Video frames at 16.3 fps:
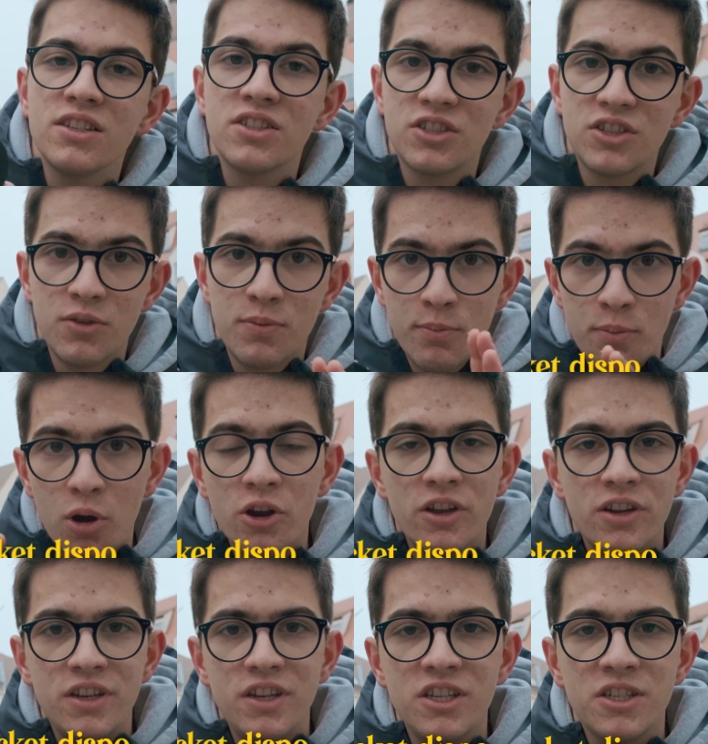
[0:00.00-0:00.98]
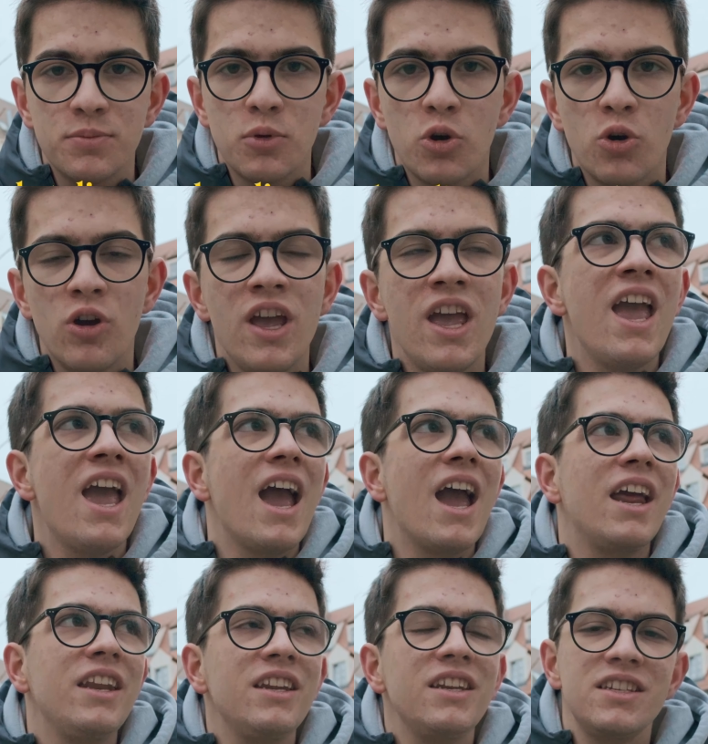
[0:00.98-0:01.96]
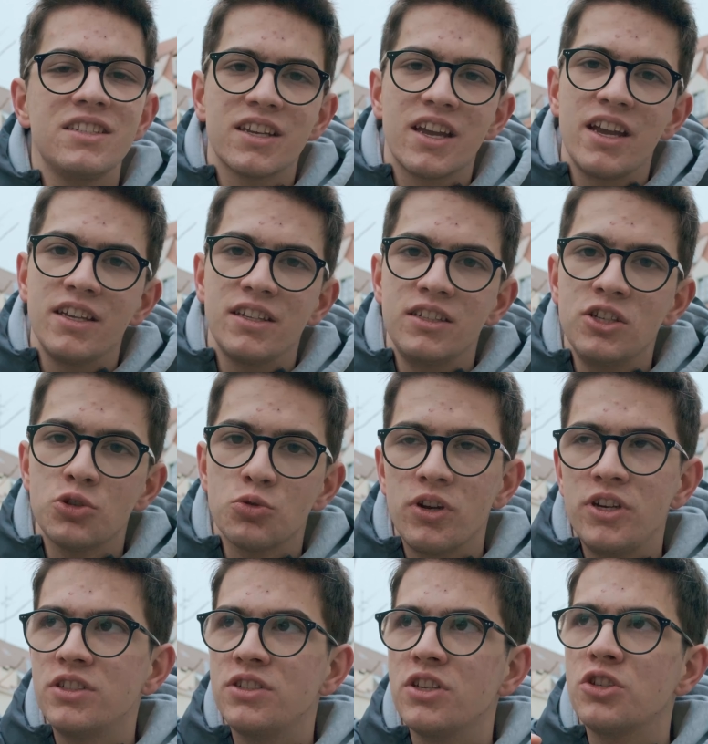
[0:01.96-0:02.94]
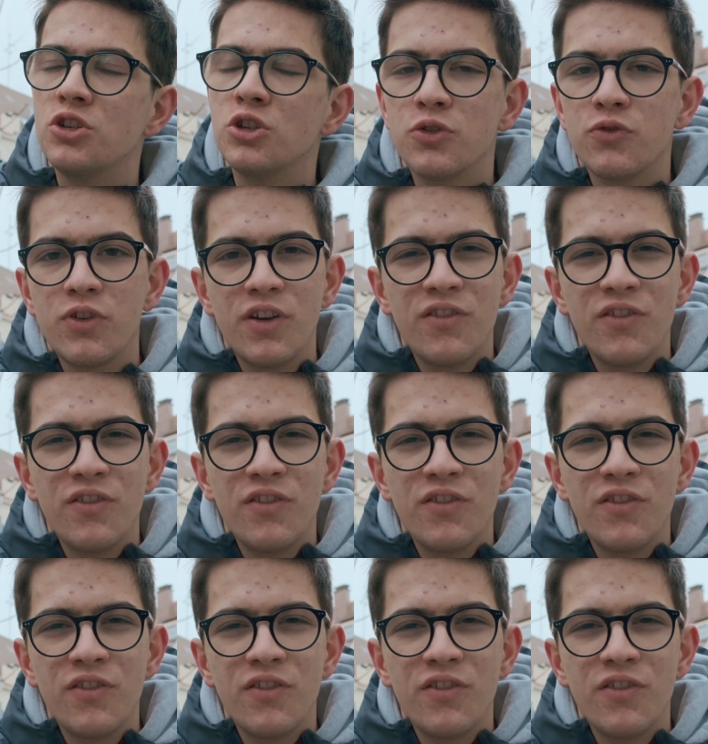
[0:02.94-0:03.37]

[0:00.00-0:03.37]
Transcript: the Pocket Dispo, and in this case this one is a sort of a